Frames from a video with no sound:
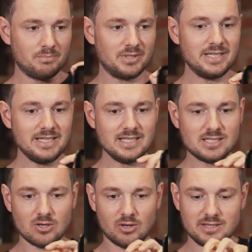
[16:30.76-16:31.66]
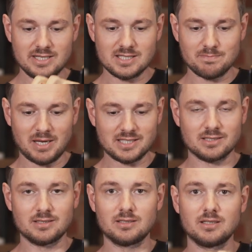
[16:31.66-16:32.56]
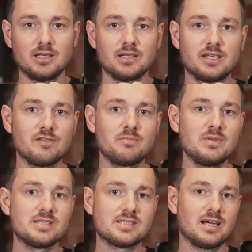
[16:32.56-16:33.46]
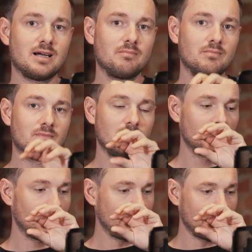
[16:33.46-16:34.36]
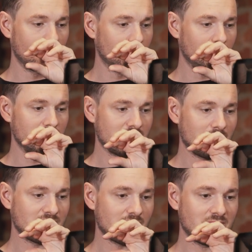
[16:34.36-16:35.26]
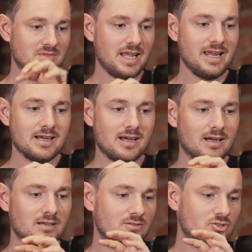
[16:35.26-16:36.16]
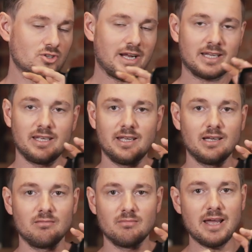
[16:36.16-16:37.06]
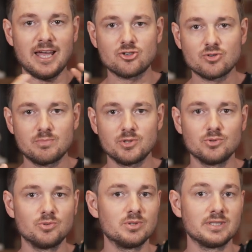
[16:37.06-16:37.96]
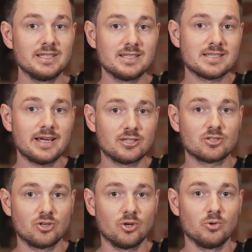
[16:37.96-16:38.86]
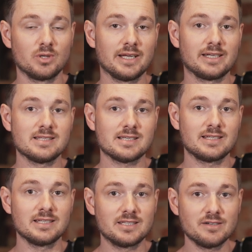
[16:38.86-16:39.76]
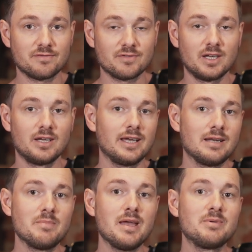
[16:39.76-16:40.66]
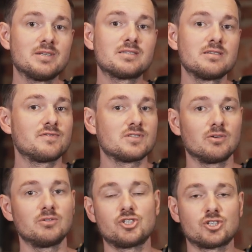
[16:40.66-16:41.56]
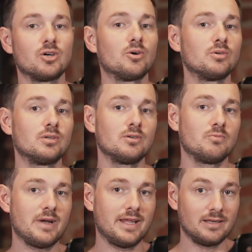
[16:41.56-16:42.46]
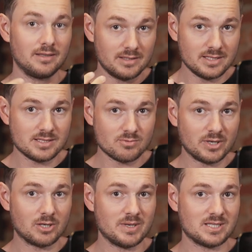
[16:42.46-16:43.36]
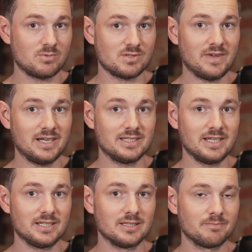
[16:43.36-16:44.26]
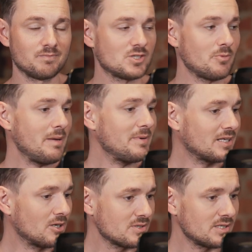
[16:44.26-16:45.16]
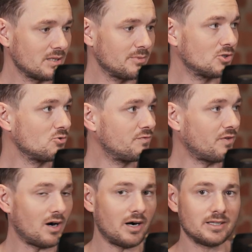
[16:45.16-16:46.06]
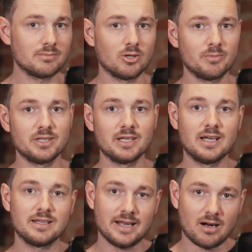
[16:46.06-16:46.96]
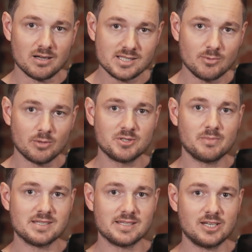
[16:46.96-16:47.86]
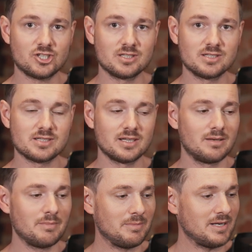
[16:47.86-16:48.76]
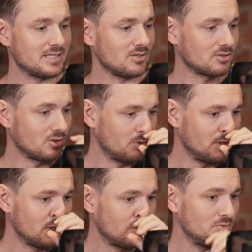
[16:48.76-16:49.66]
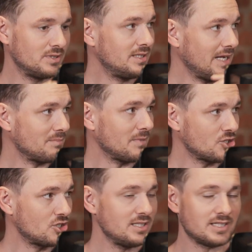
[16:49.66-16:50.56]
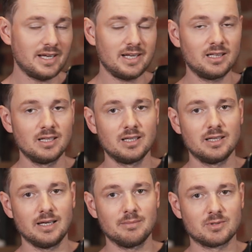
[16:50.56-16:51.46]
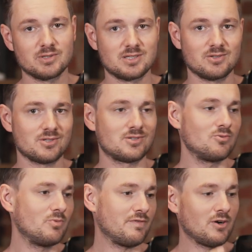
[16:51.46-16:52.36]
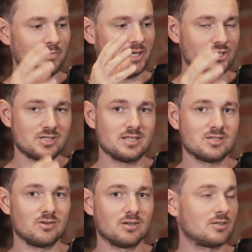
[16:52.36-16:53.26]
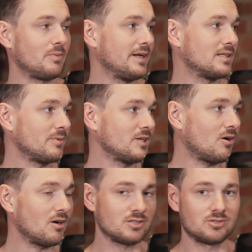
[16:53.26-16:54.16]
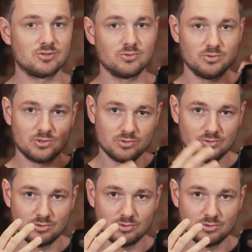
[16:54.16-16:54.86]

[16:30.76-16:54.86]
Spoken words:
please, on this button, give me some data tracking attribute inside the code, like inside the div, and maybe this div is only shown when this request was validated. So maybe it goes a little bit too far at the moment. There are some optimizations. Maybe let's not go into that much detail because it's also without pictures and so on quite hard to